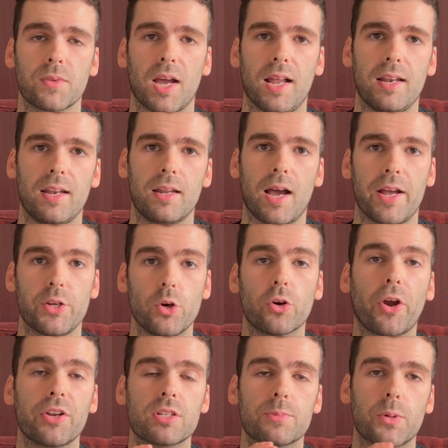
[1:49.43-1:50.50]
and you're
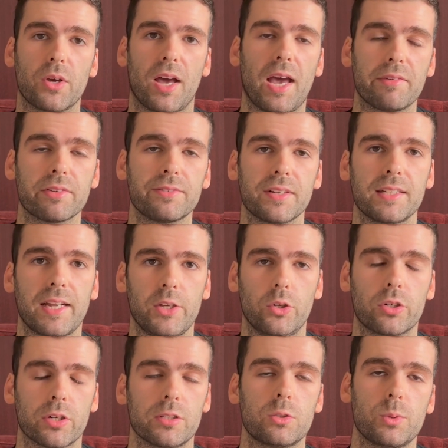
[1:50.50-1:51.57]
going to put everything that you're
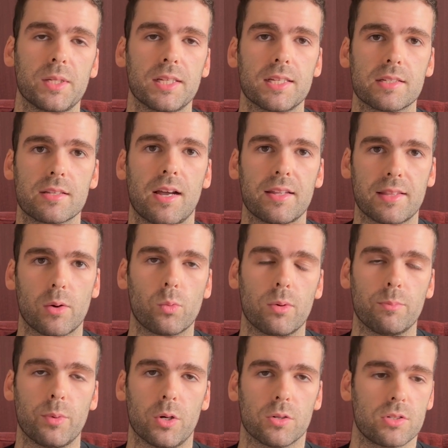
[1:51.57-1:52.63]
going to eat inside that one
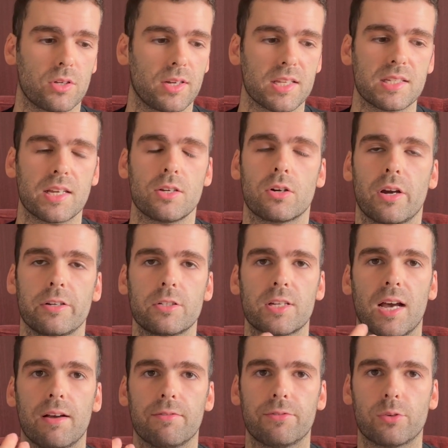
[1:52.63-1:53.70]
bowl. So let's say you're going to
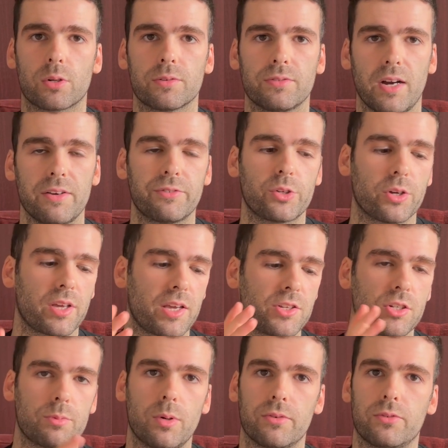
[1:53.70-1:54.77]
have 4 or 5 cookies,
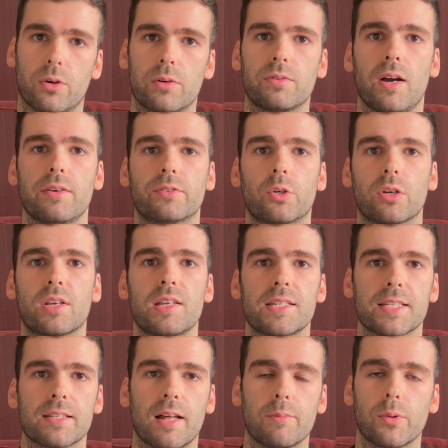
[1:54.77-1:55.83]
you put 4 or 5 cookies
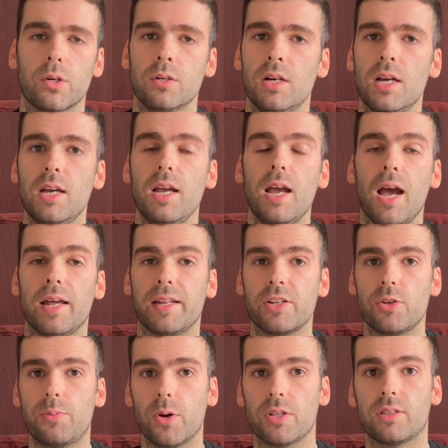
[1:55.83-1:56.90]
in that bowl, and then
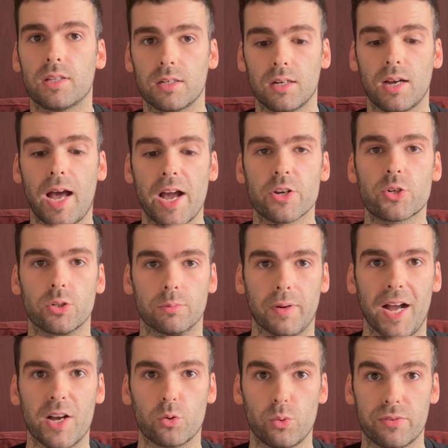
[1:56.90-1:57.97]
you put the actual
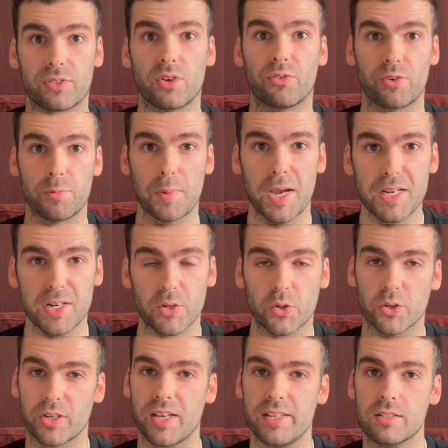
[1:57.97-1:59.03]
bag with the remaining
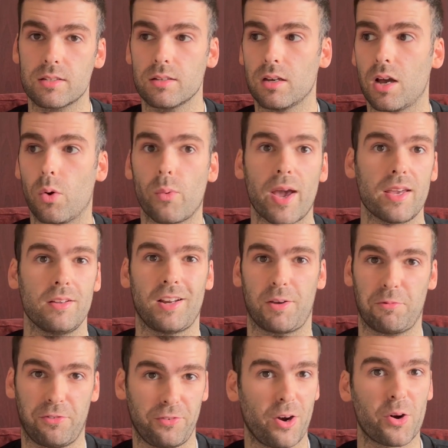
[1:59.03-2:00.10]
cookies away, like
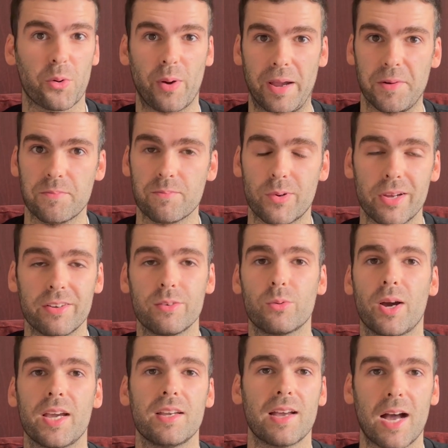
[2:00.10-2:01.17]
far away, put it
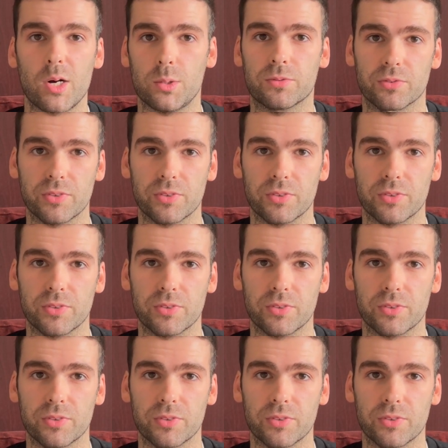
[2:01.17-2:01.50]
away out of